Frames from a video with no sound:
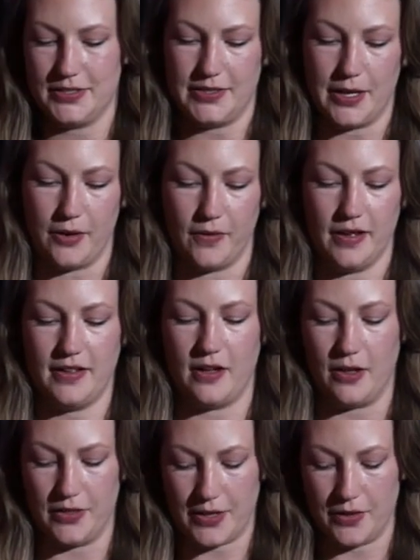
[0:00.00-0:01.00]
So
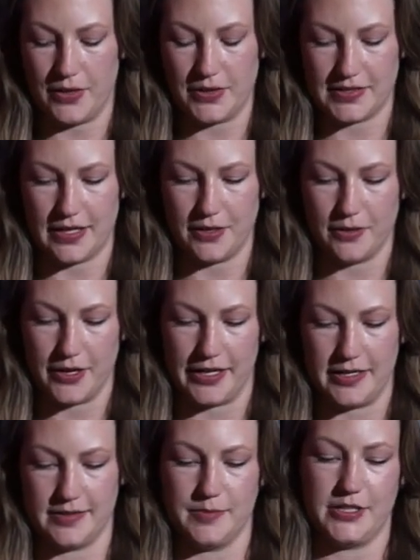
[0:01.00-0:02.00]
although those other
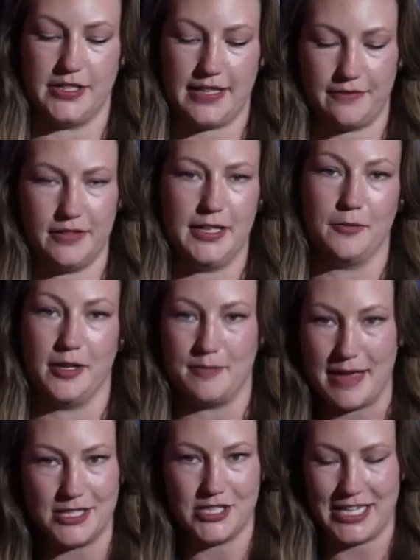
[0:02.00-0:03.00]
organisms are definitely worth
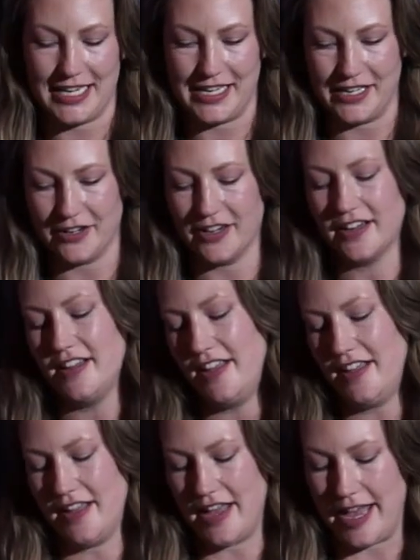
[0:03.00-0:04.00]
mentioning here,
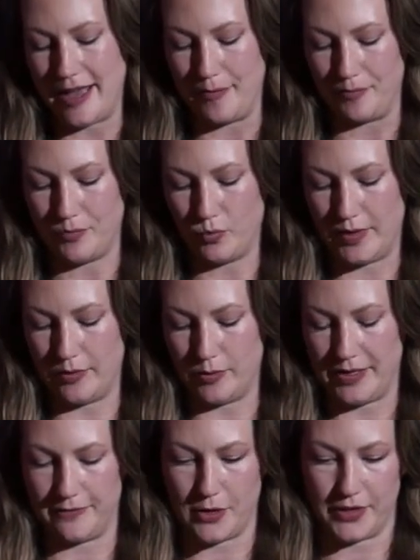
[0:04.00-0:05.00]
we will
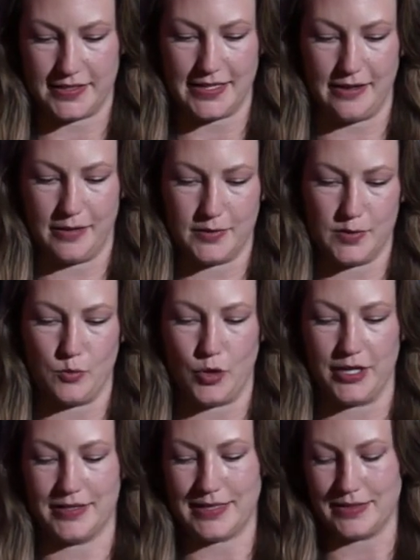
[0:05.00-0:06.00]
be focusing on some
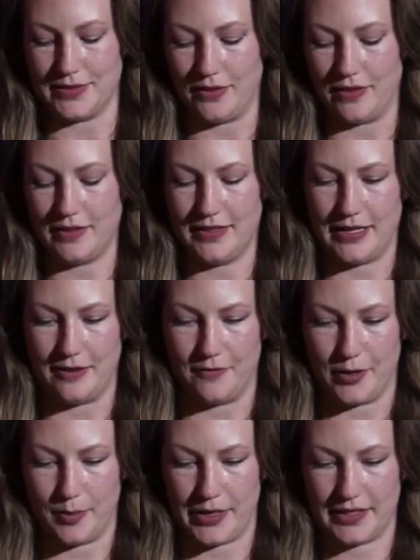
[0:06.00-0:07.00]
more sessile
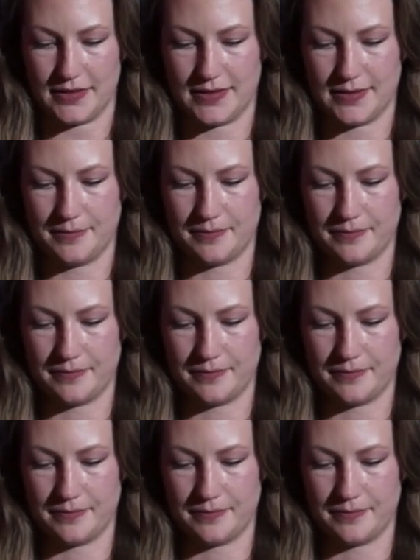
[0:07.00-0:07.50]
invertebrates.